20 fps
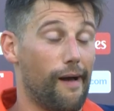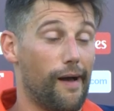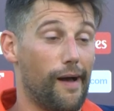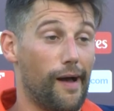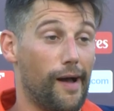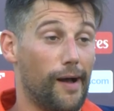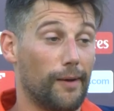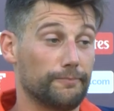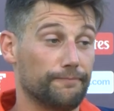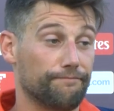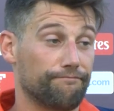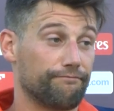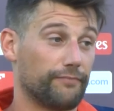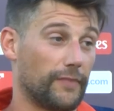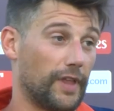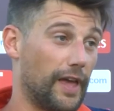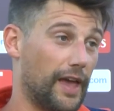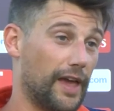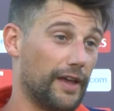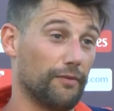
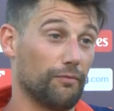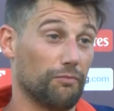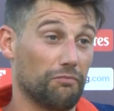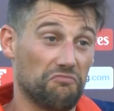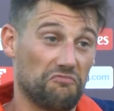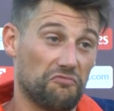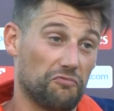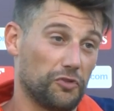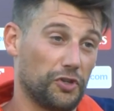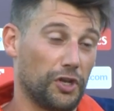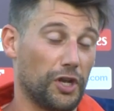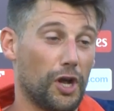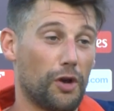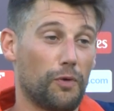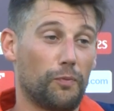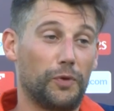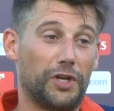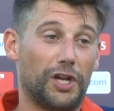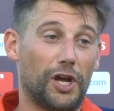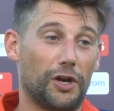And, you
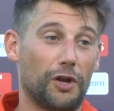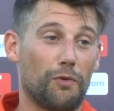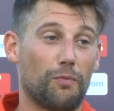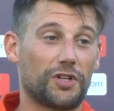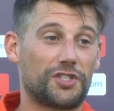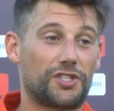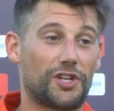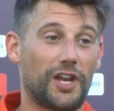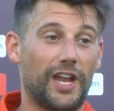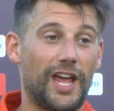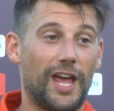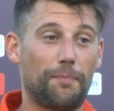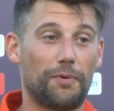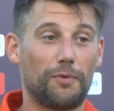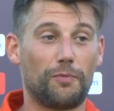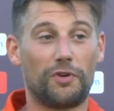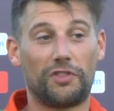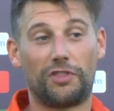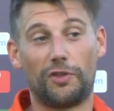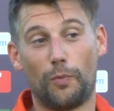know, we don't know what's going to
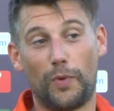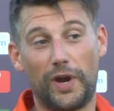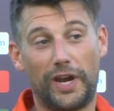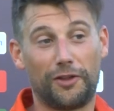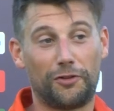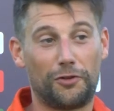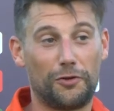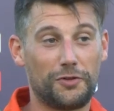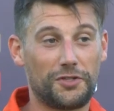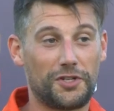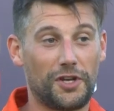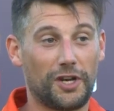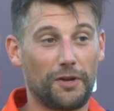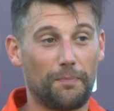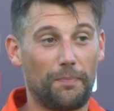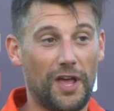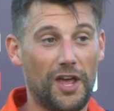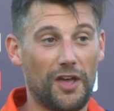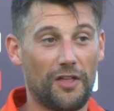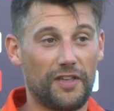happen with the wicket, who's going
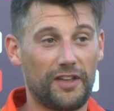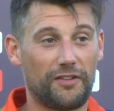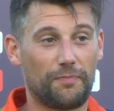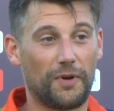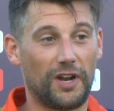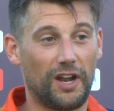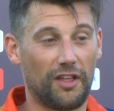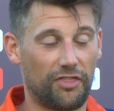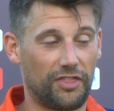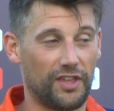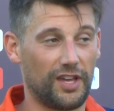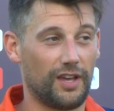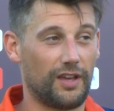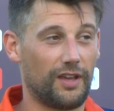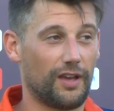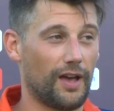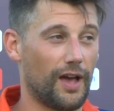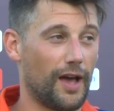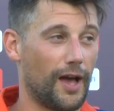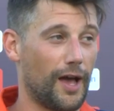to play on it. But I think